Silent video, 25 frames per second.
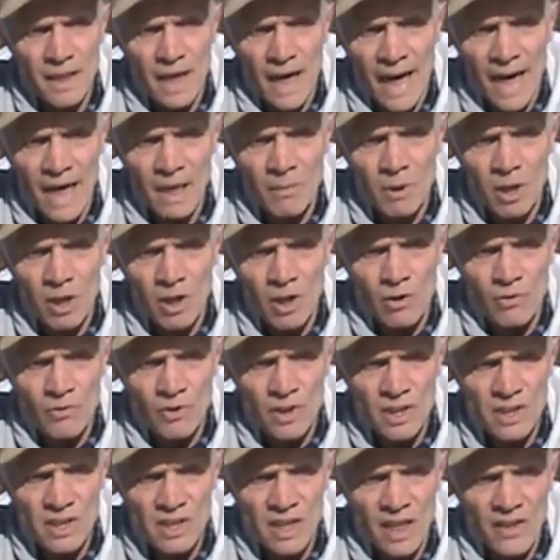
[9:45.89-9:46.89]
animal
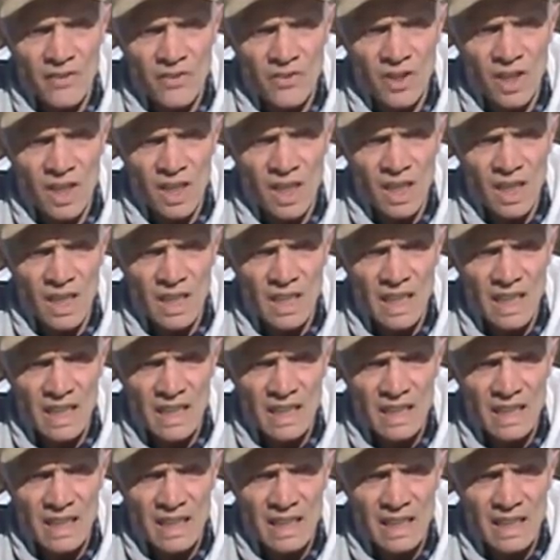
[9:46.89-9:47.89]
owners, they think
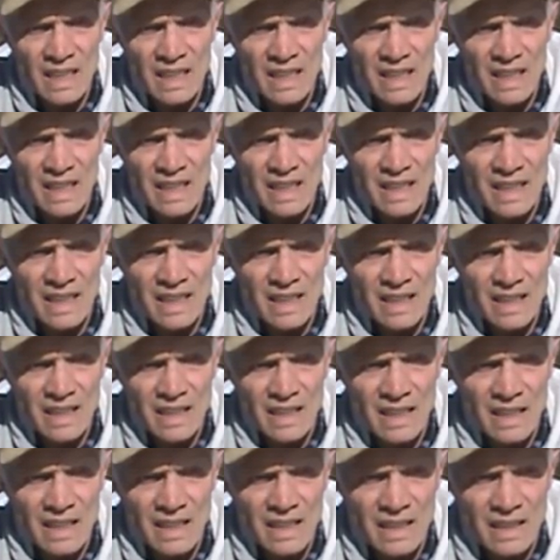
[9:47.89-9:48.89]
that
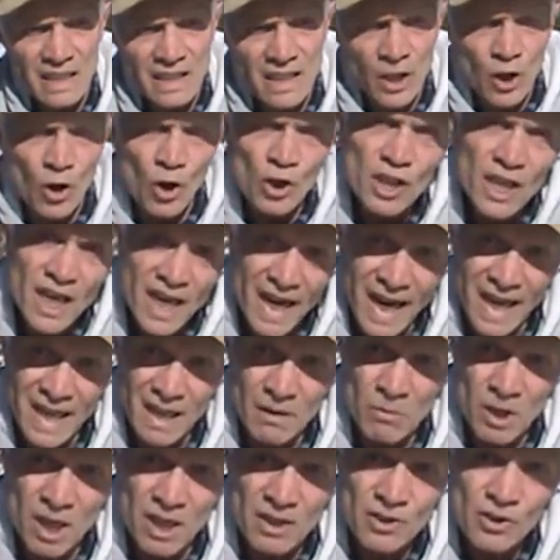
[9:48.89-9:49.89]
the other
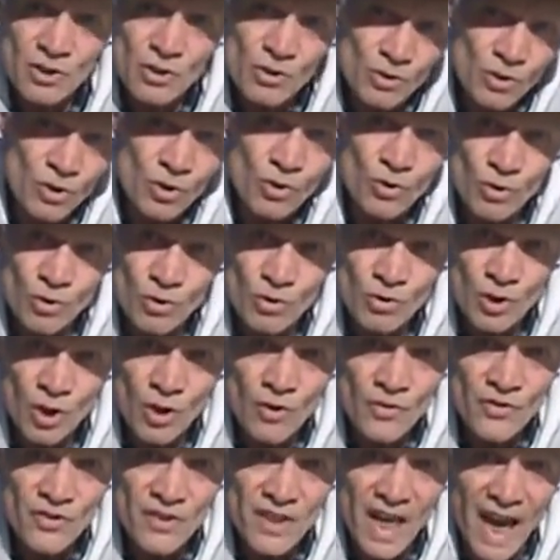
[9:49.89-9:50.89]
animals who
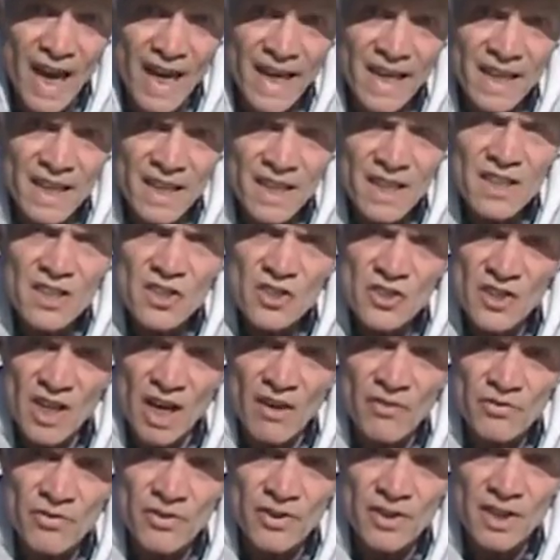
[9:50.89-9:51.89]
don't die
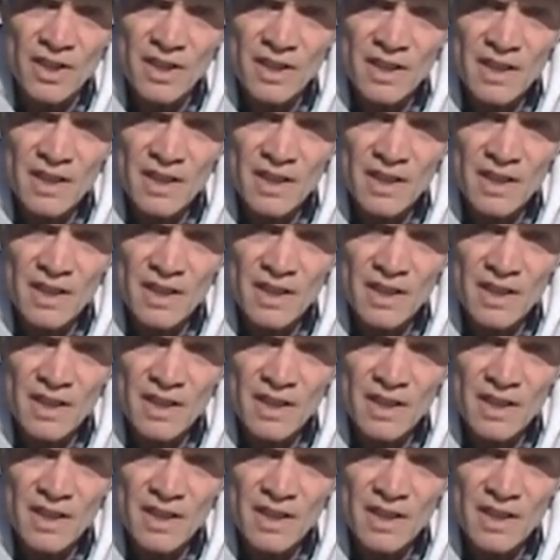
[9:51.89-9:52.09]
suffer